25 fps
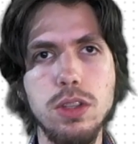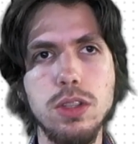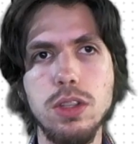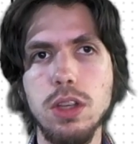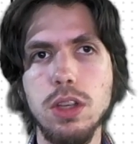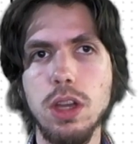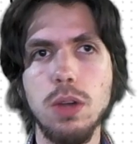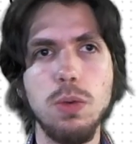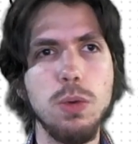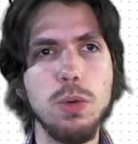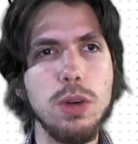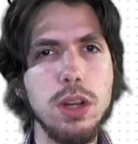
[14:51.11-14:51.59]
It's
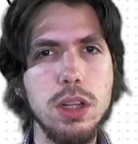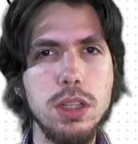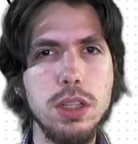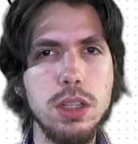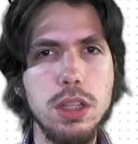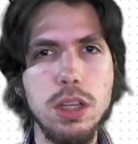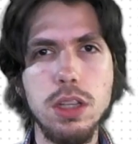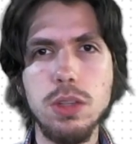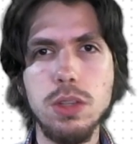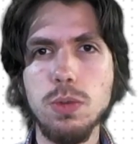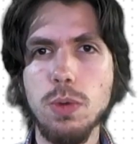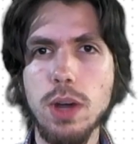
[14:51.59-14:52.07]
like, what is
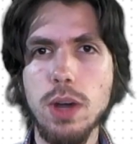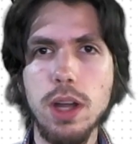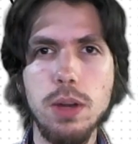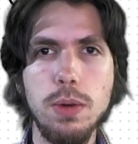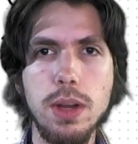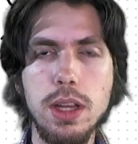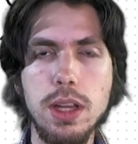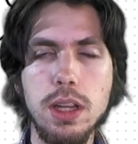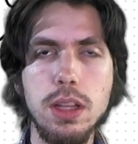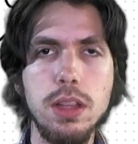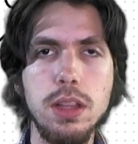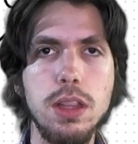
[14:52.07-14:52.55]
this? Why do
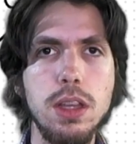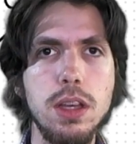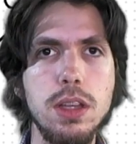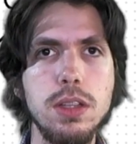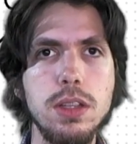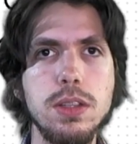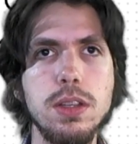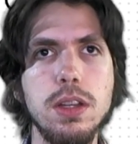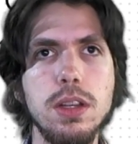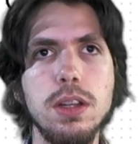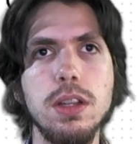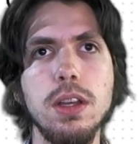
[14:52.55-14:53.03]
I need
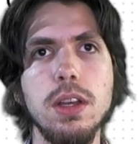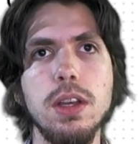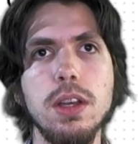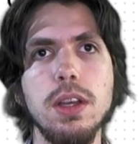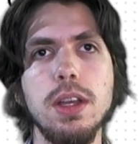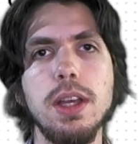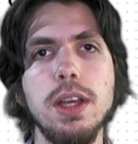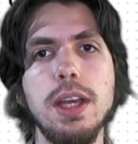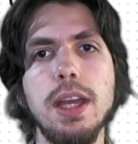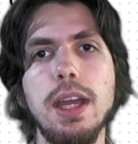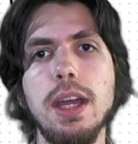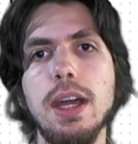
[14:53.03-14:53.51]
this? And
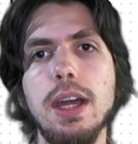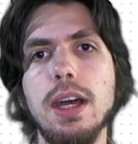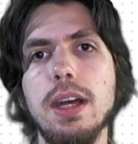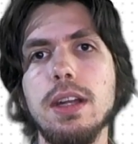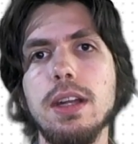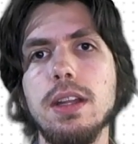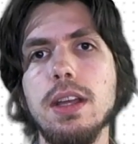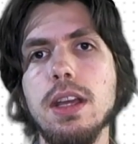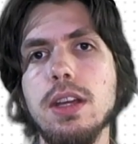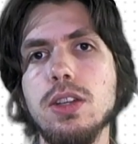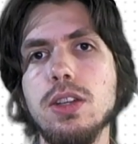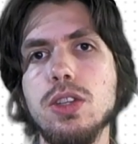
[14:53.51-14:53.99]

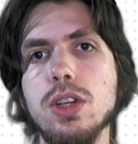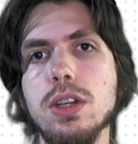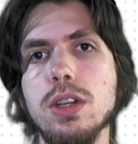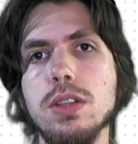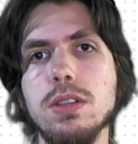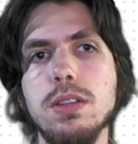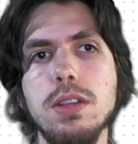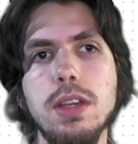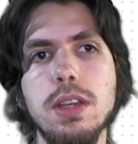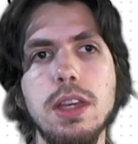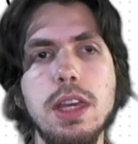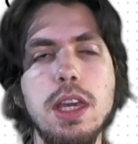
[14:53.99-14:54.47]
it
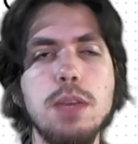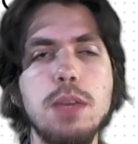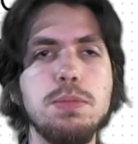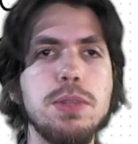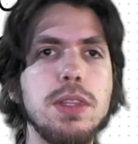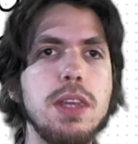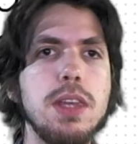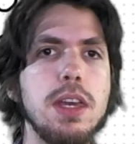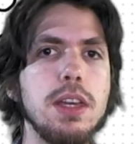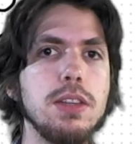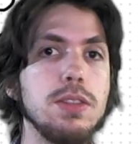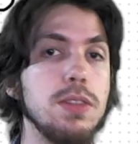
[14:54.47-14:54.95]
just keeps
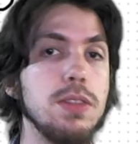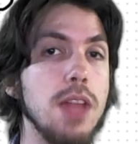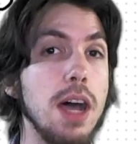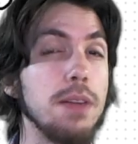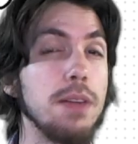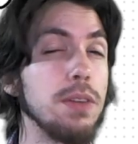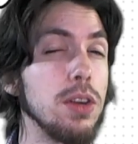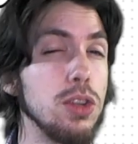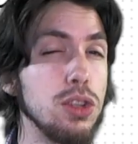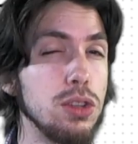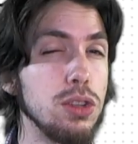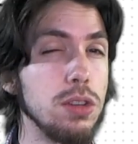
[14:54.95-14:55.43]
things
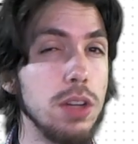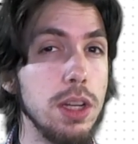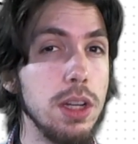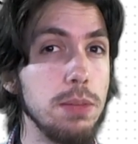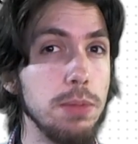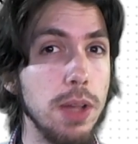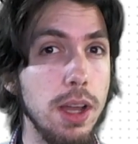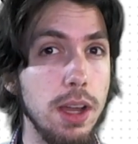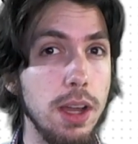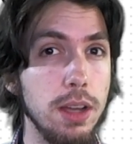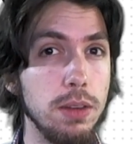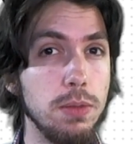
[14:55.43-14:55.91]
not very
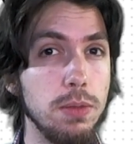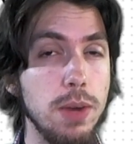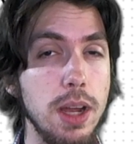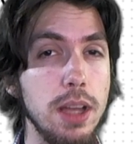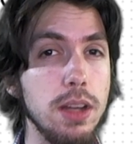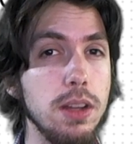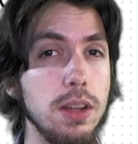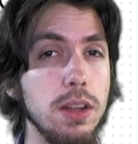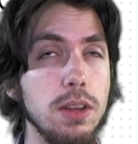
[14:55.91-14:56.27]
streamlined, right?